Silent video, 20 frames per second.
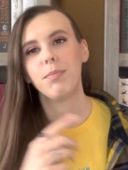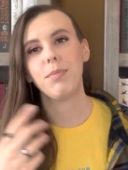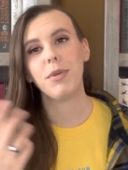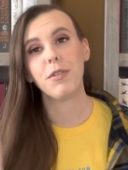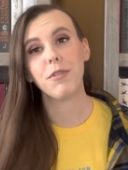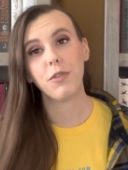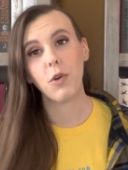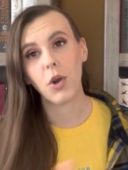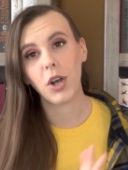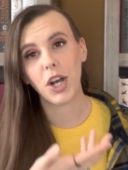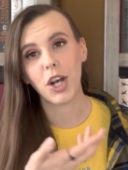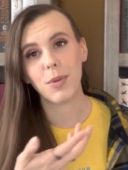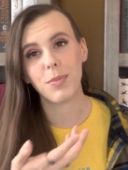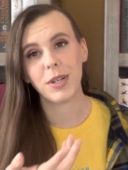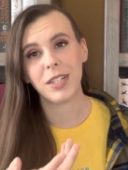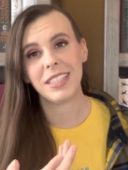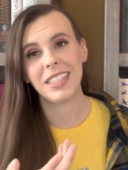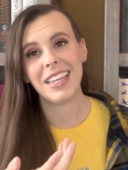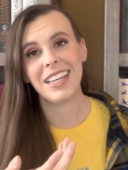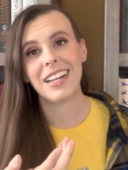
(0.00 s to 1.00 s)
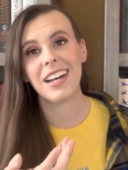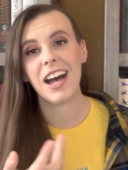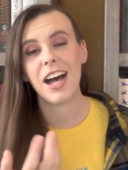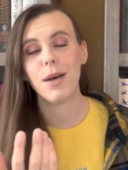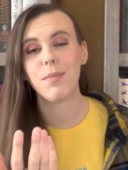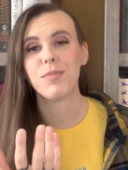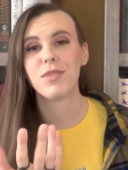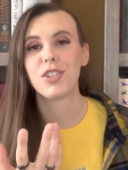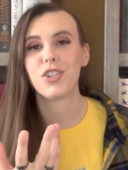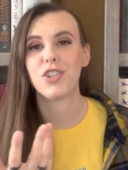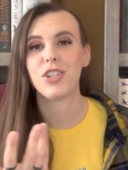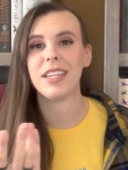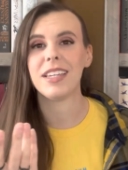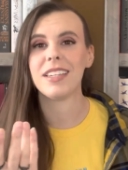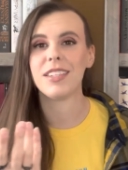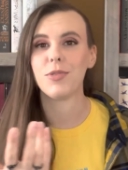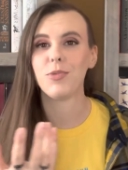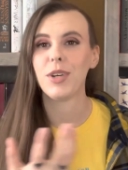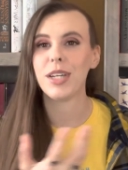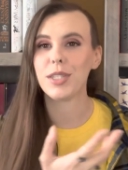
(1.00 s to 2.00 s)
before her birthday comes, she
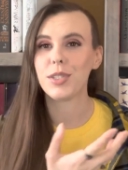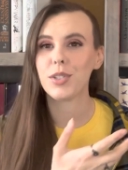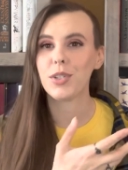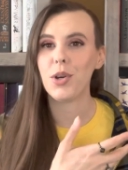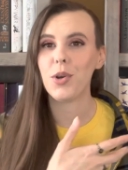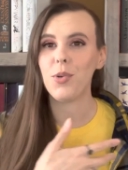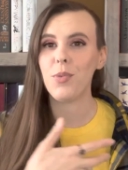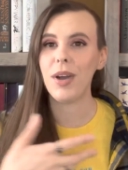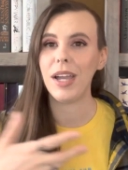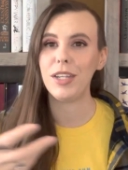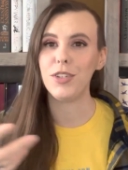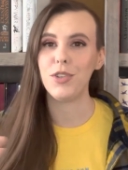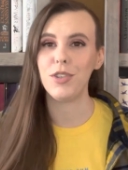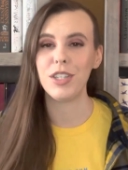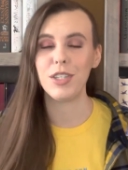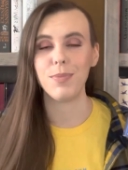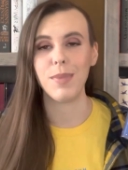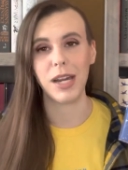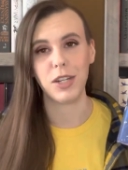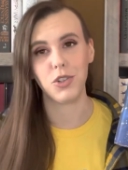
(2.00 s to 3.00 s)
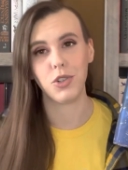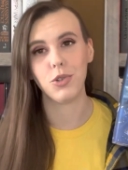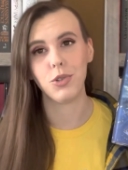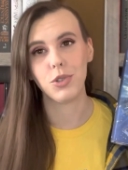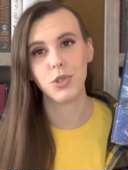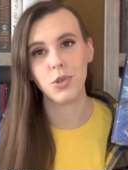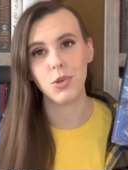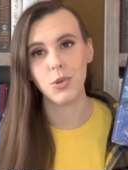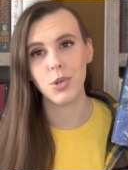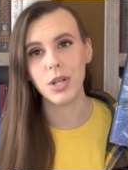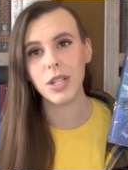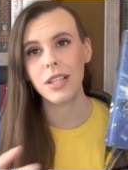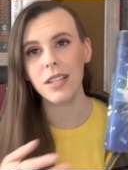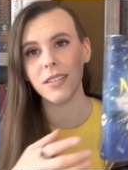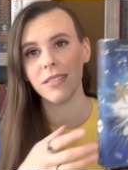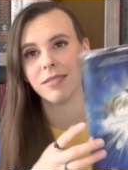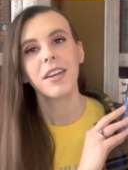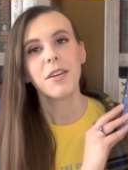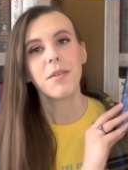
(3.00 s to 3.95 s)
is whisked away to this magical school.